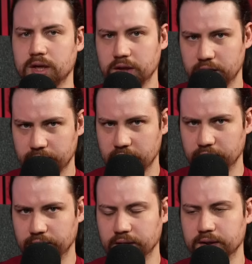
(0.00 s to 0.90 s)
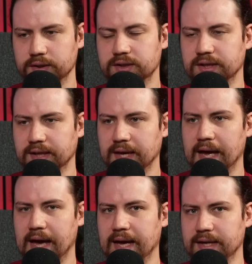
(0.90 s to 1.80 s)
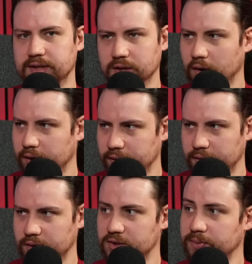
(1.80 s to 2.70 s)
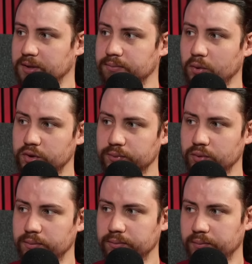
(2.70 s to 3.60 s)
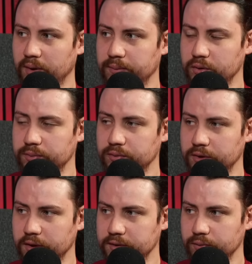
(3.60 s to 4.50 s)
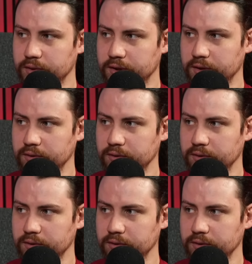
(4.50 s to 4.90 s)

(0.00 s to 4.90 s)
your command phase to get a tithe. Can you spend multiple and buy multiple tithes in one turn?